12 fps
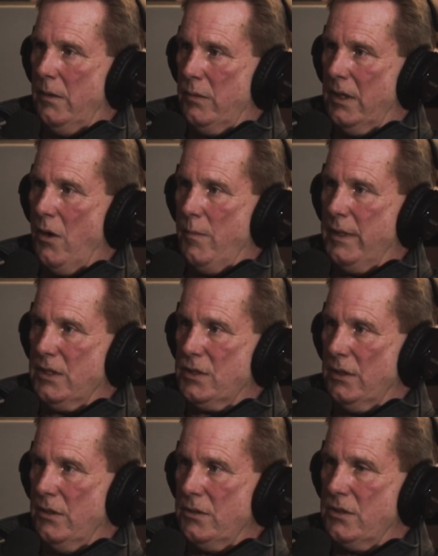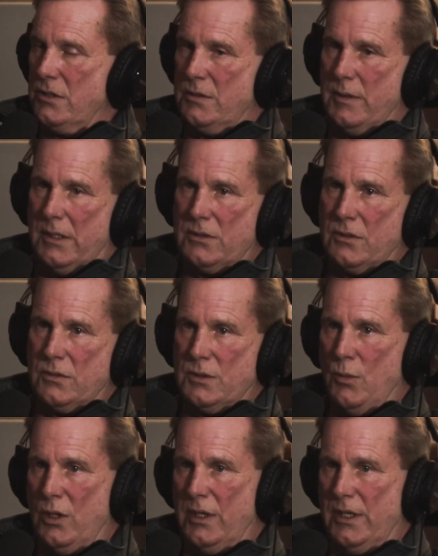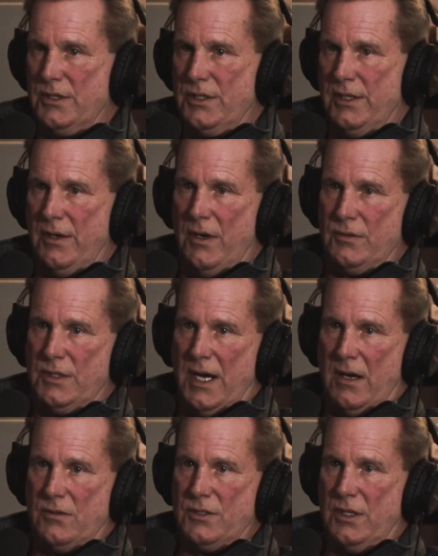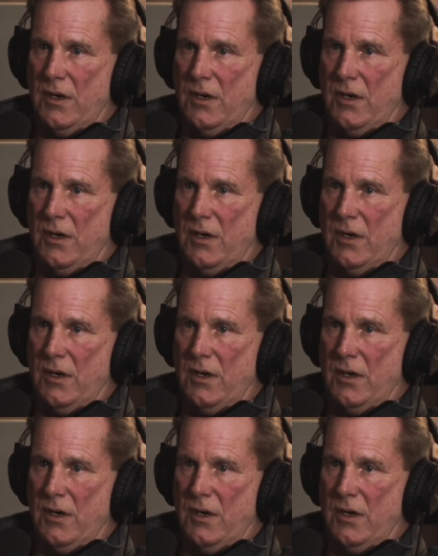with Opening Solutions, because there was more than casino hotels.